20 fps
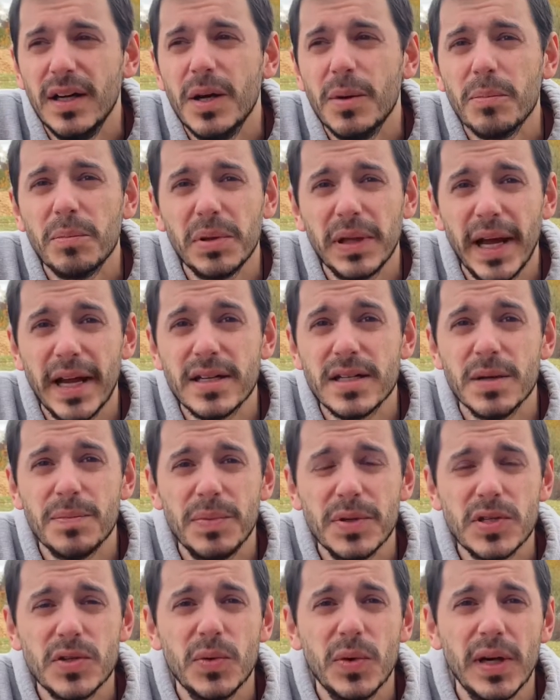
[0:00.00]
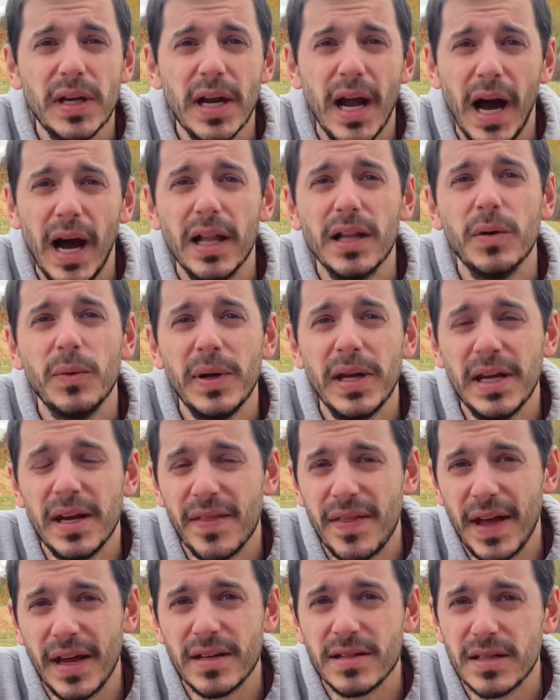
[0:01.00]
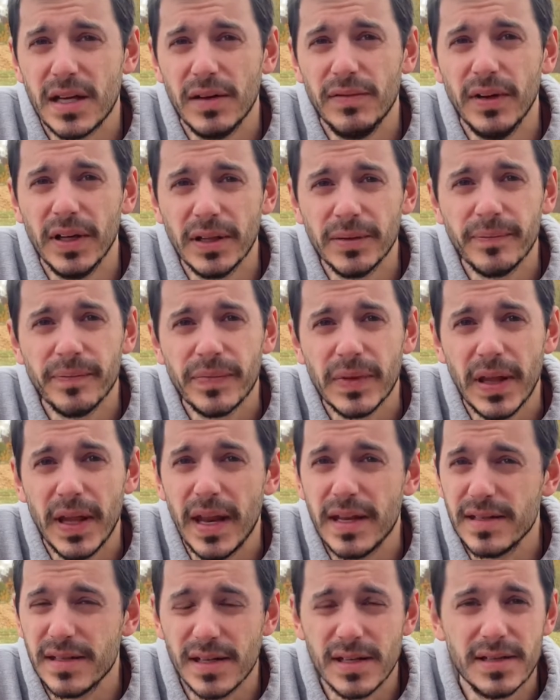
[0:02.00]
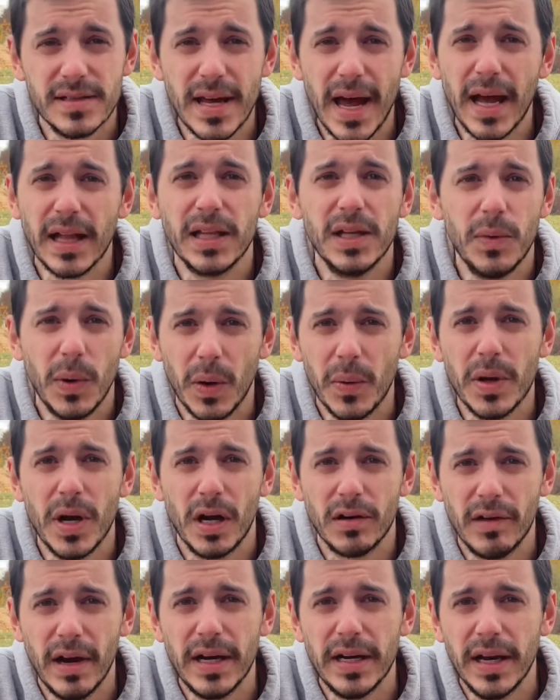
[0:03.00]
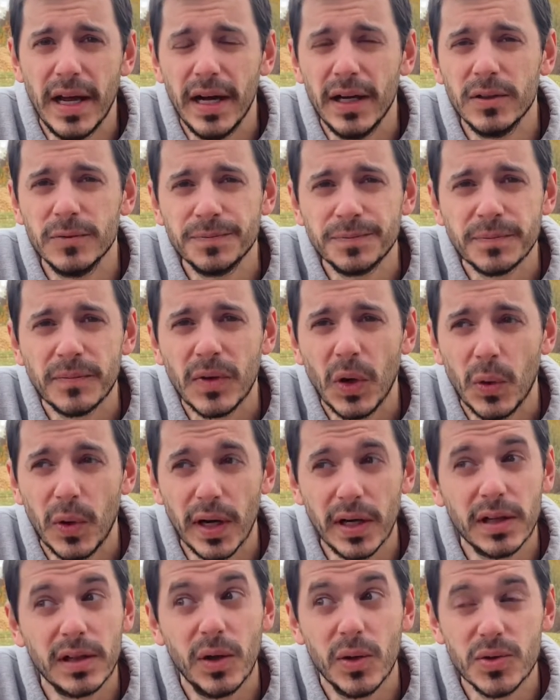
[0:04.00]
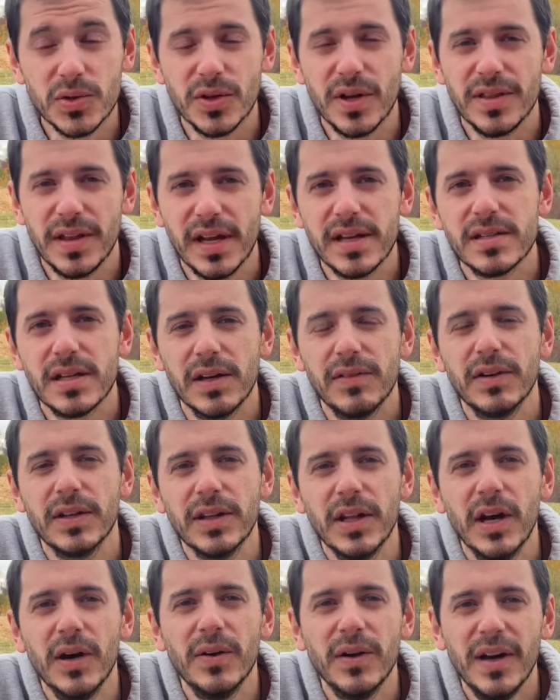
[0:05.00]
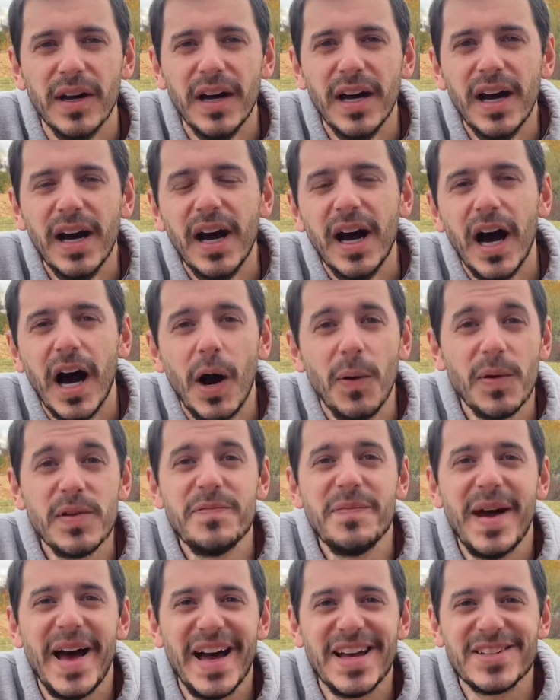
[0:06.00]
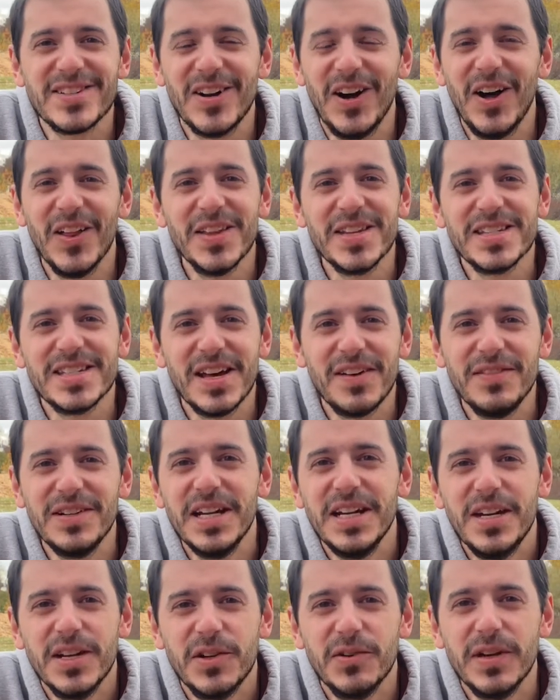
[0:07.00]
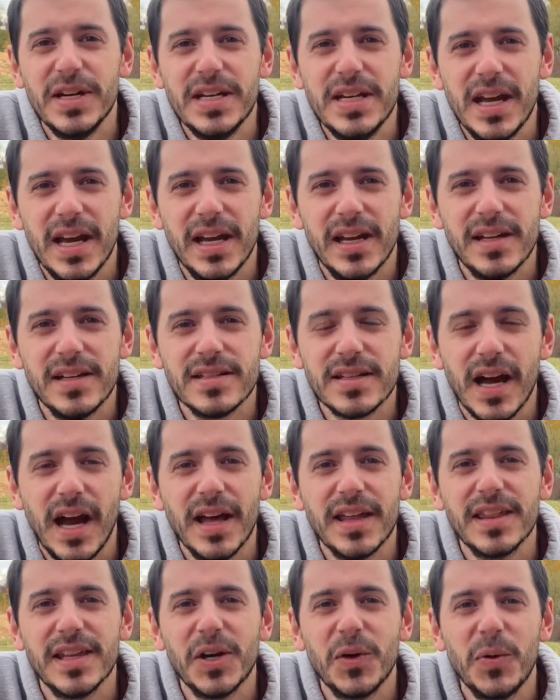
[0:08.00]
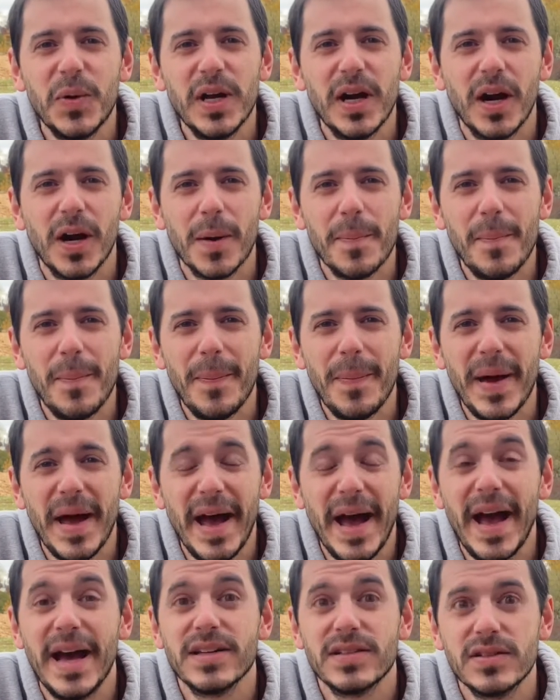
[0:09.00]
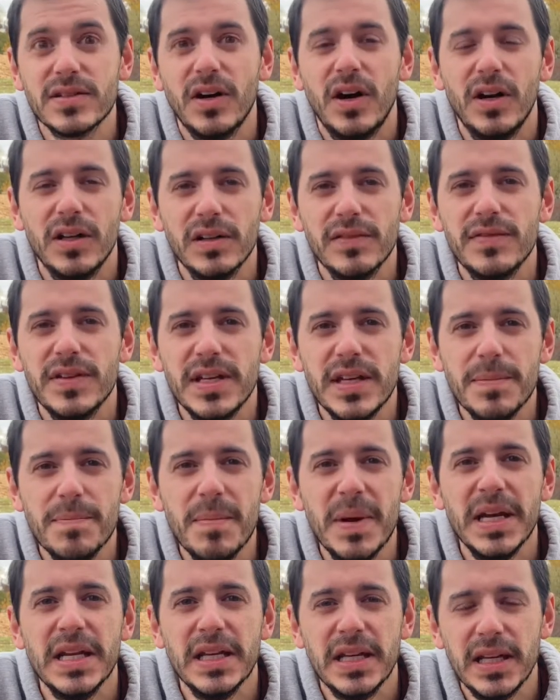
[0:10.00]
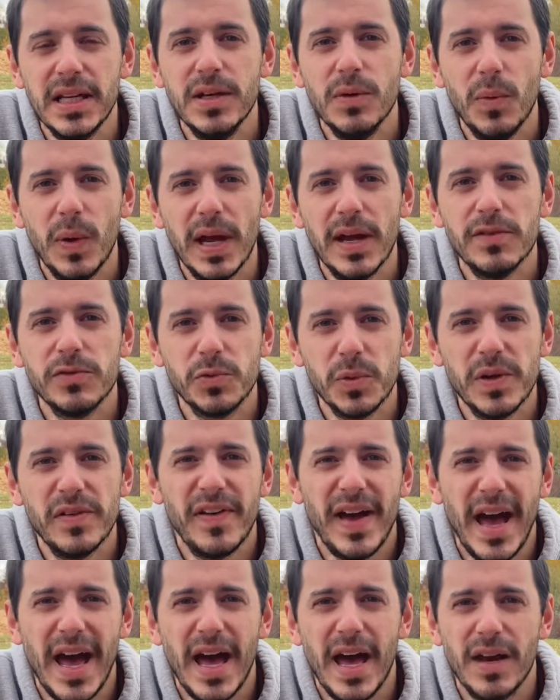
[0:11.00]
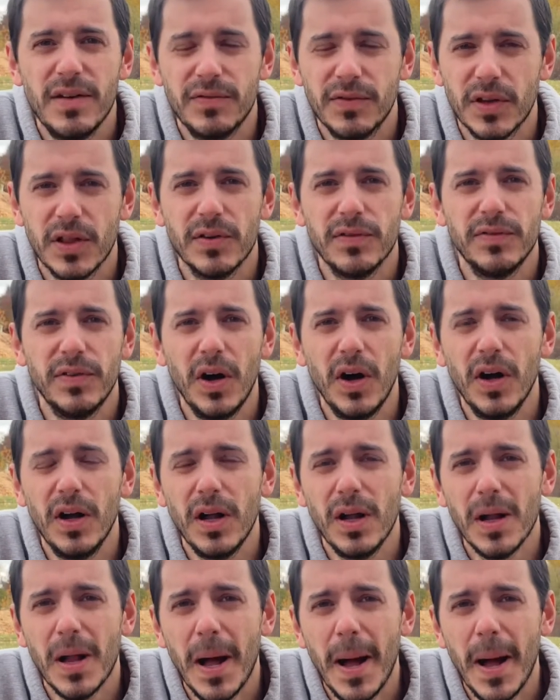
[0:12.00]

plant it between Halloween and Thanksgiving. That is exactly where we are right now. We're getting closer to Thanksgiving though. We've passed all the 70-degree days. I think we are past all of the mini heat waves we've had for the fall.